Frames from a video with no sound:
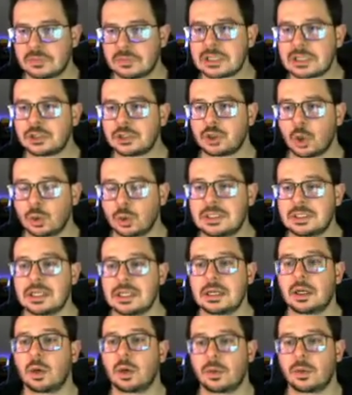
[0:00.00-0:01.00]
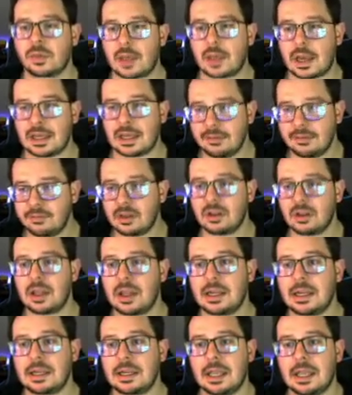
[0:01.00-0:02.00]
Togetic with that
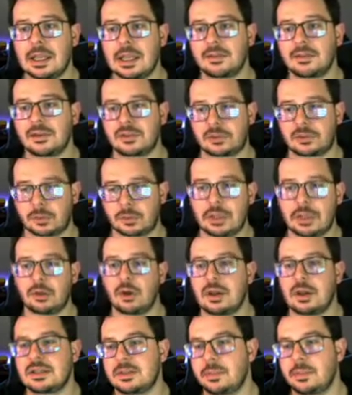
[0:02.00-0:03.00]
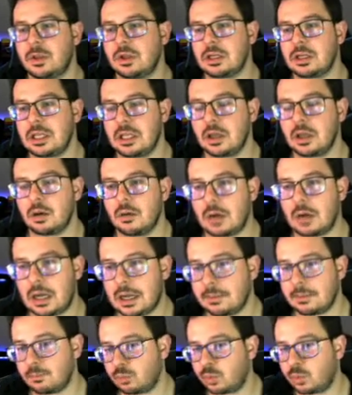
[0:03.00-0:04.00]
Eviolite and the Serene Grace ability,
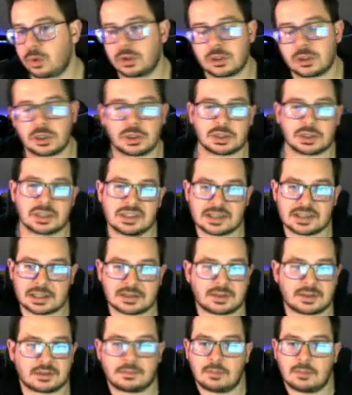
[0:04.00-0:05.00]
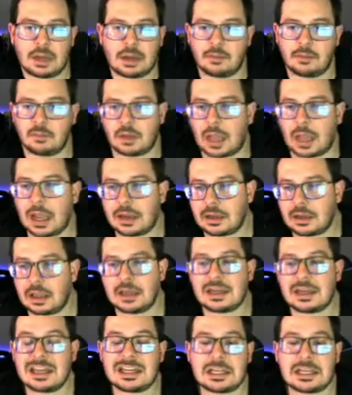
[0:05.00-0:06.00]
really just because I
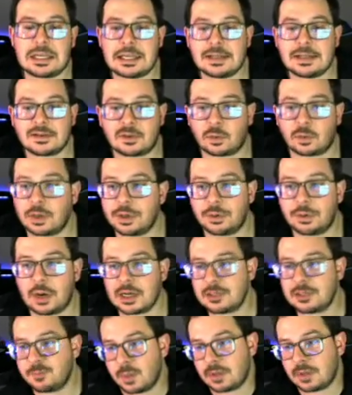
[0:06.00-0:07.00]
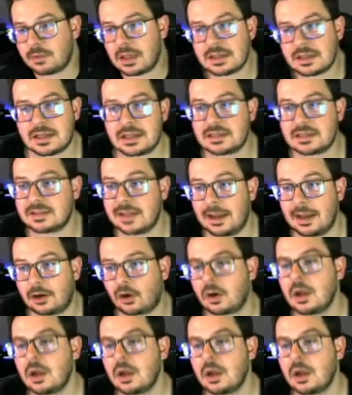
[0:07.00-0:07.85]
didn't need Serene Grace, but that it's there.